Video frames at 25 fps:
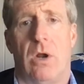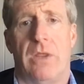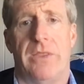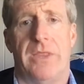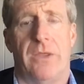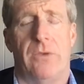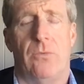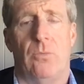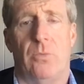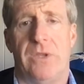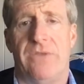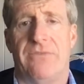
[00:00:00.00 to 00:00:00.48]

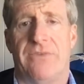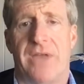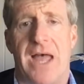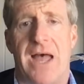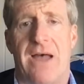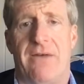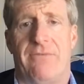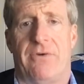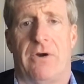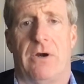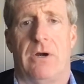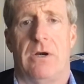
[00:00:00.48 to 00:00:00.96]
than we've
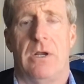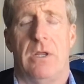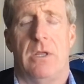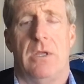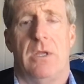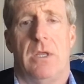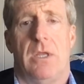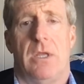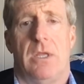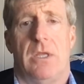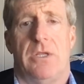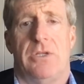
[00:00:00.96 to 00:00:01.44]
ever
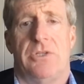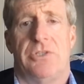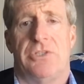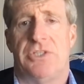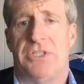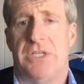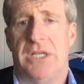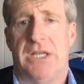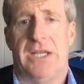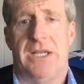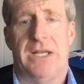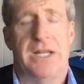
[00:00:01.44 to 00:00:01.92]

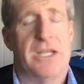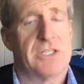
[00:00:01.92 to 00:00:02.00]
seen.